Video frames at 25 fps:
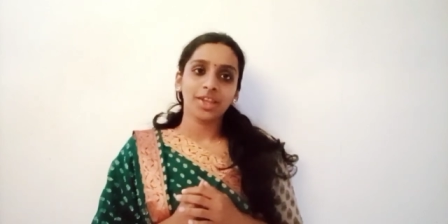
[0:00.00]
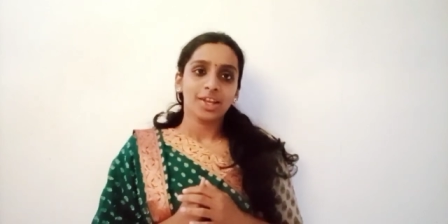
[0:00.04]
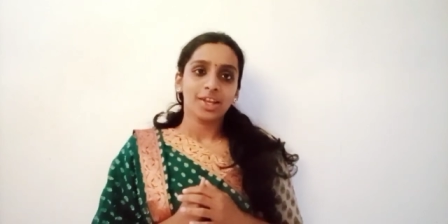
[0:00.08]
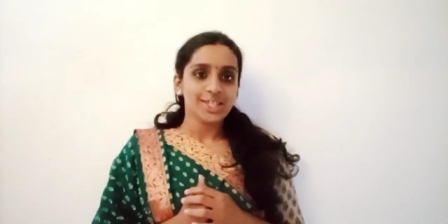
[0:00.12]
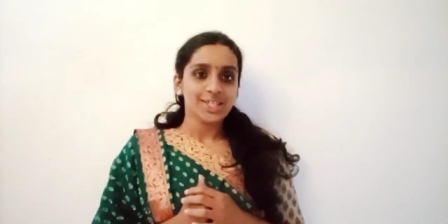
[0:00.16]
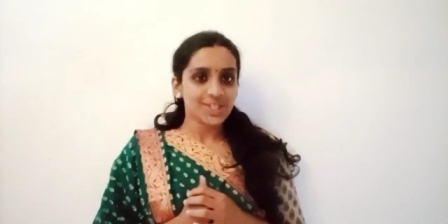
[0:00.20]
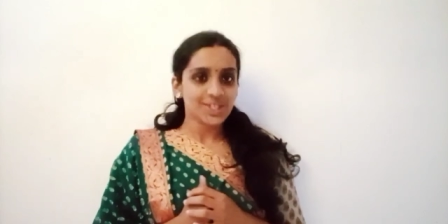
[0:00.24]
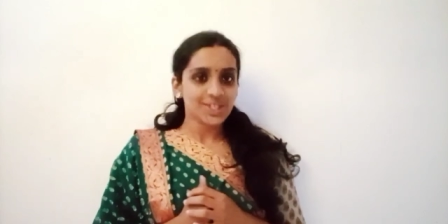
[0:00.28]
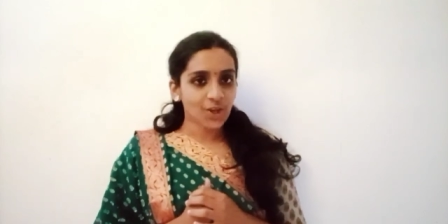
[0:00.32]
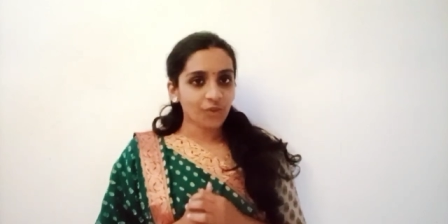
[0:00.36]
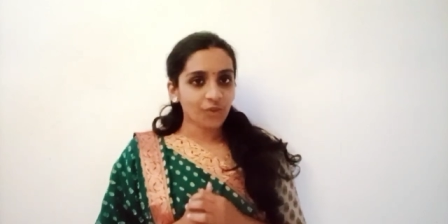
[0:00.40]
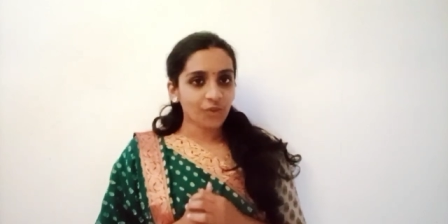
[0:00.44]

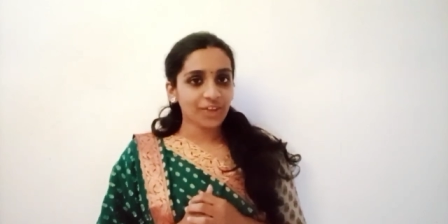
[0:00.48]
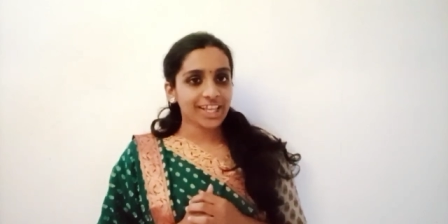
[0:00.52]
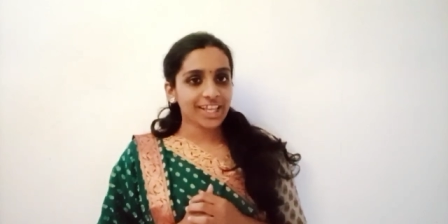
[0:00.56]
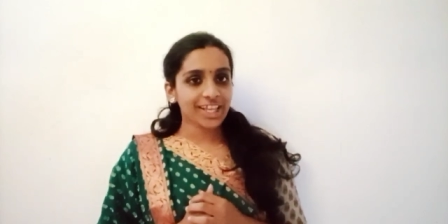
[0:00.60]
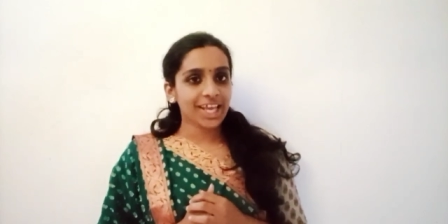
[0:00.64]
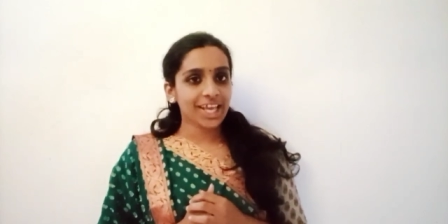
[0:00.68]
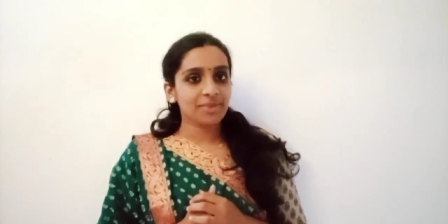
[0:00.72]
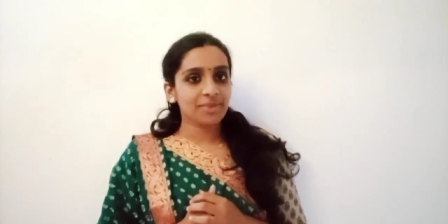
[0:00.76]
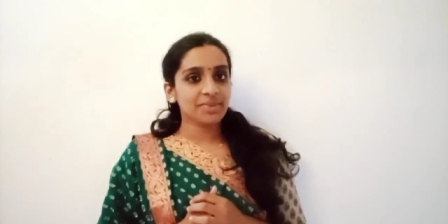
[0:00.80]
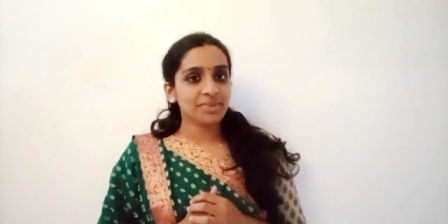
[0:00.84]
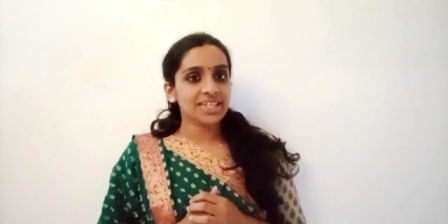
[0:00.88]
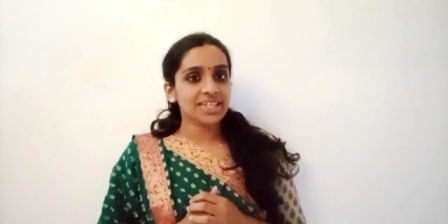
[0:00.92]
so we
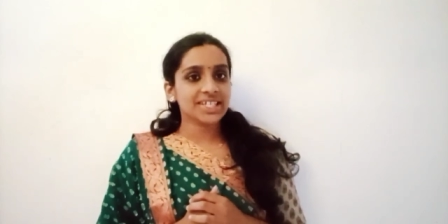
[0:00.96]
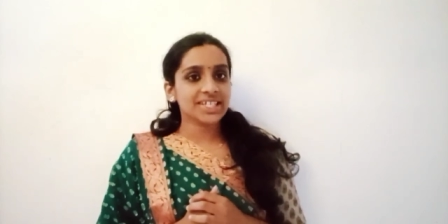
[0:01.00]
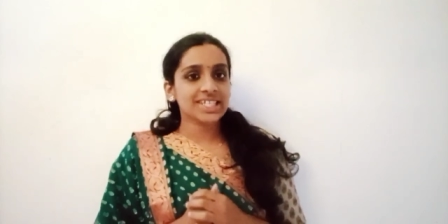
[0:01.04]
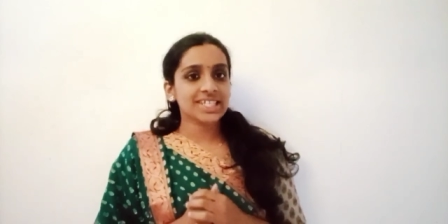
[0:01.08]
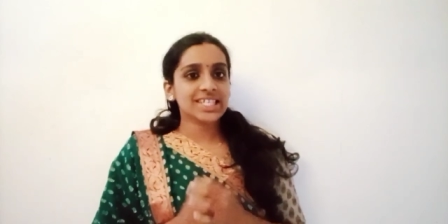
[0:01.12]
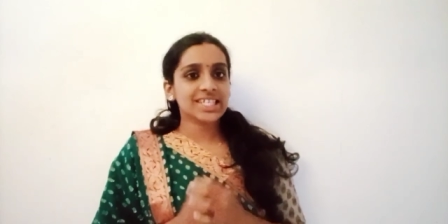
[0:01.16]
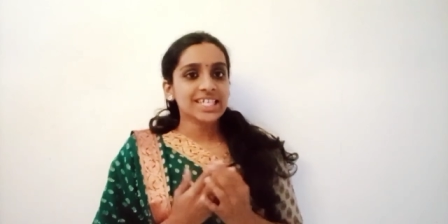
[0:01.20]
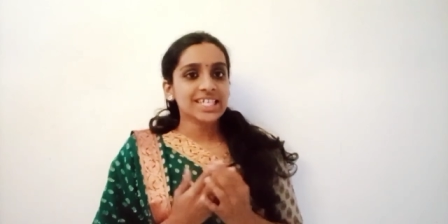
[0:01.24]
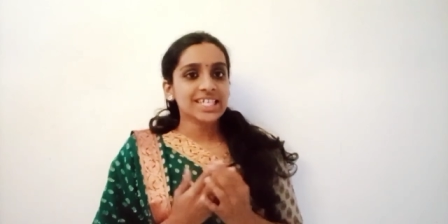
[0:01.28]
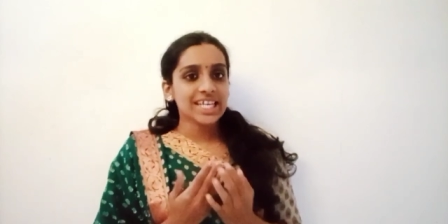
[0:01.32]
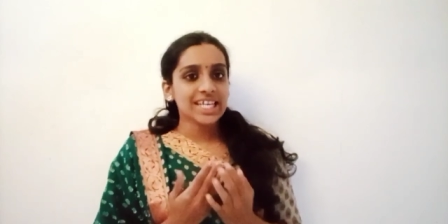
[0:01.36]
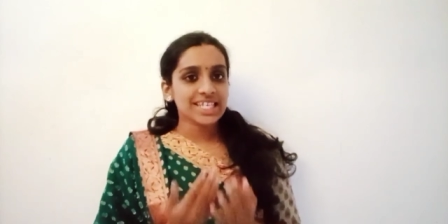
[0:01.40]
can meet at
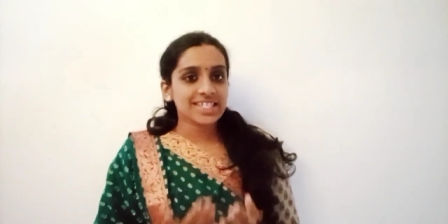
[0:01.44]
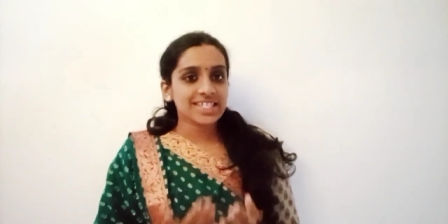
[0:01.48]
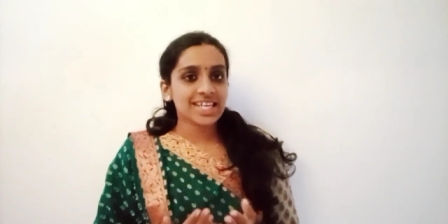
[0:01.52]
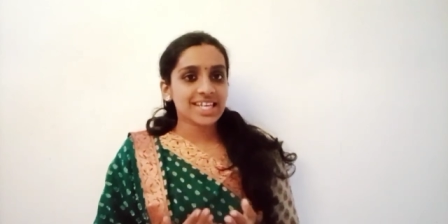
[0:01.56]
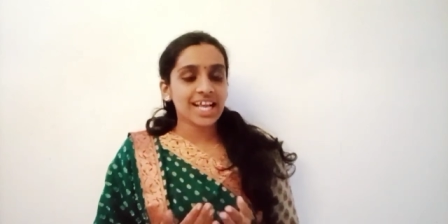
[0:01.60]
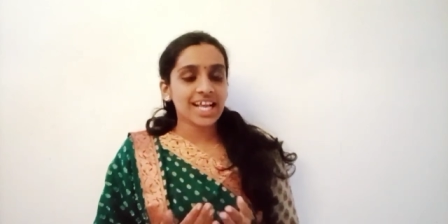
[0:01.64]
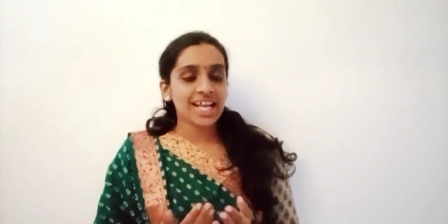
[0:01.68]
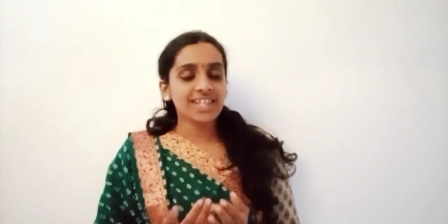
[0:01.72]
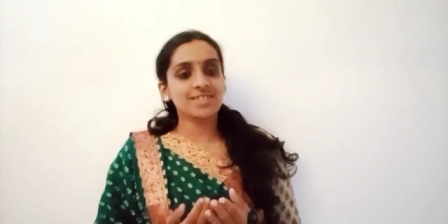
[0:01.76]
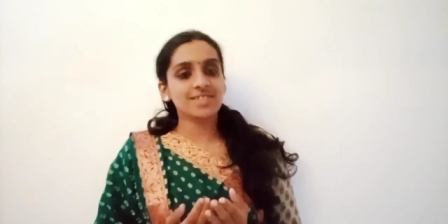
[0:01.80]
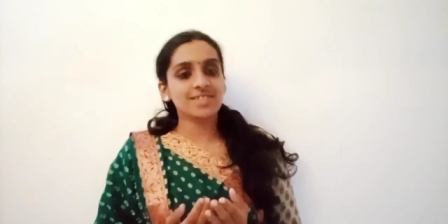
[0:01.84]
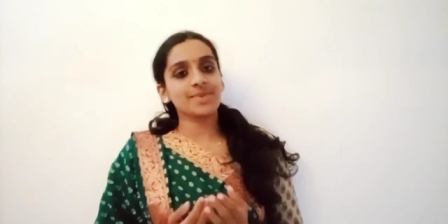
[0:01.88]
the next
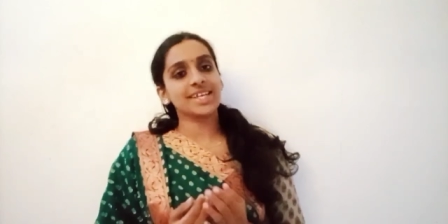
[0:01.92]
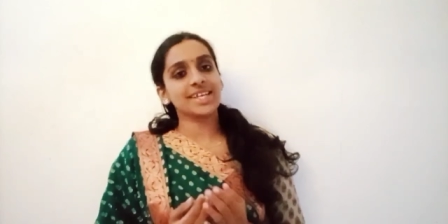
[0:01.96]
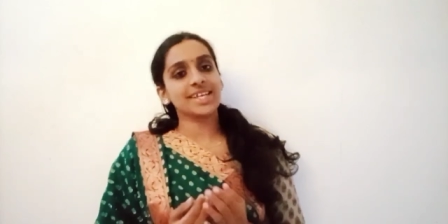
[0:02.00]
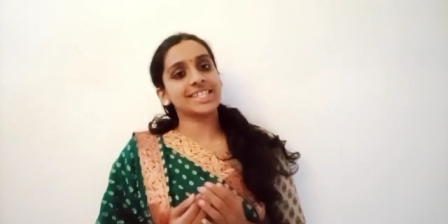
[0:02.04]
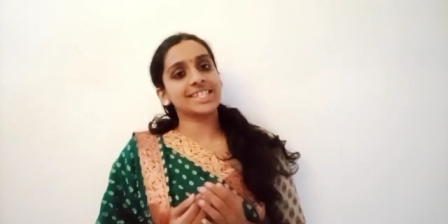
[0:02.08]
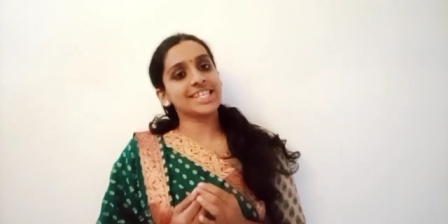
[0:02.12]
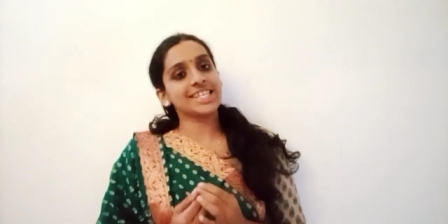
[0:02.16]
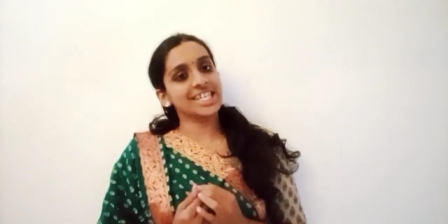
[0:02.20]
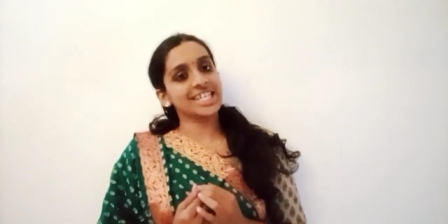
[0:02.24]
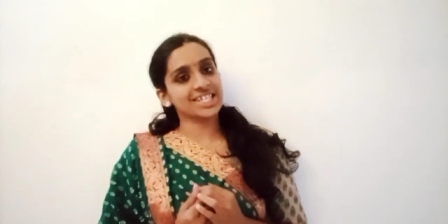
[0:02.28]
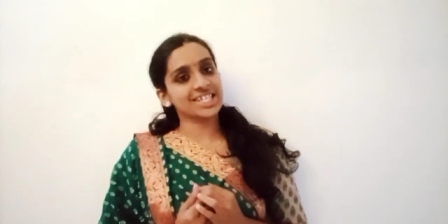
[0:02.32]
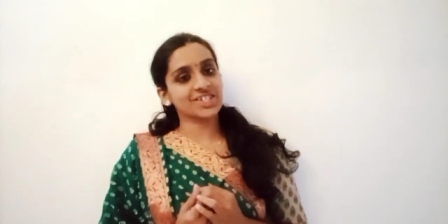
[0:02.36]
class by
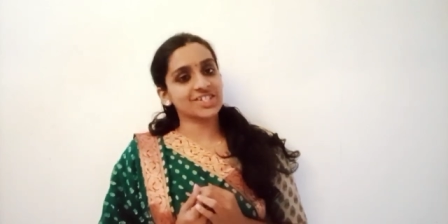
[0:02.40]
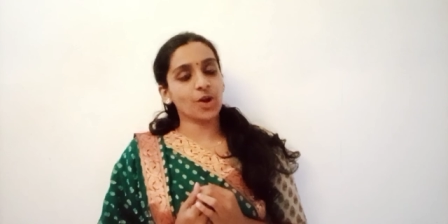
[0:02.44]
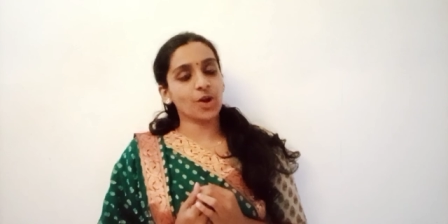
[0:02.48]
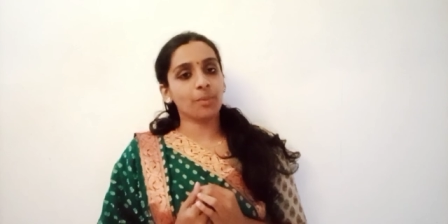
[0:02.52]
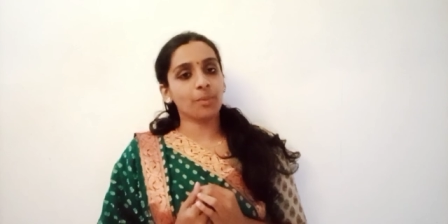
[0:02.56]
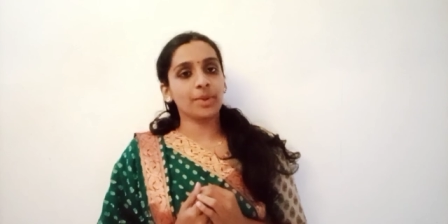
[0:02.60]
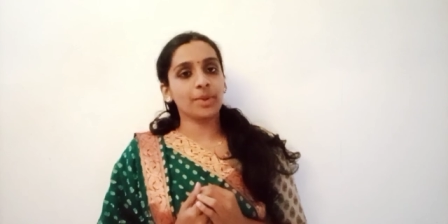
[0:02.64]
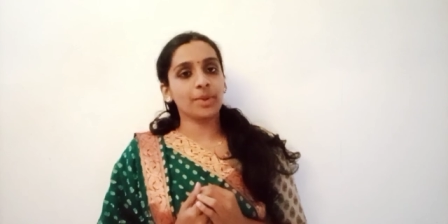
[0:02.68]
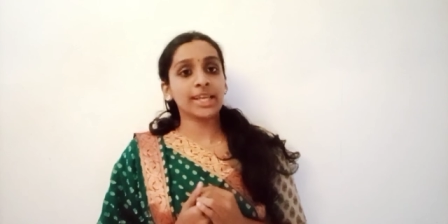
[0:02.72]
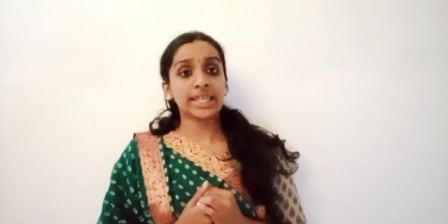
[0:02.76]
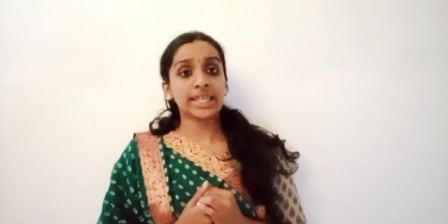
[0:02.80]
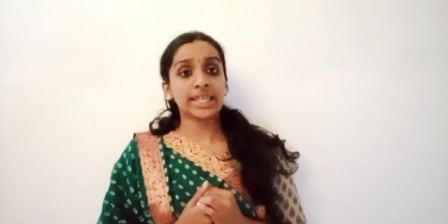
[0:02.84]
the next
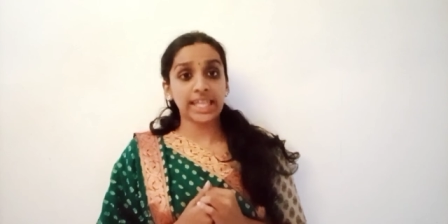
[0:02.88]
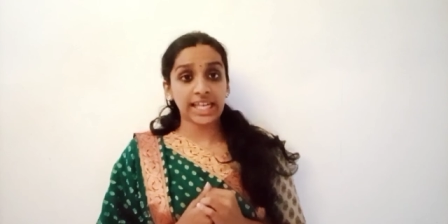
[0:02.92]
topic.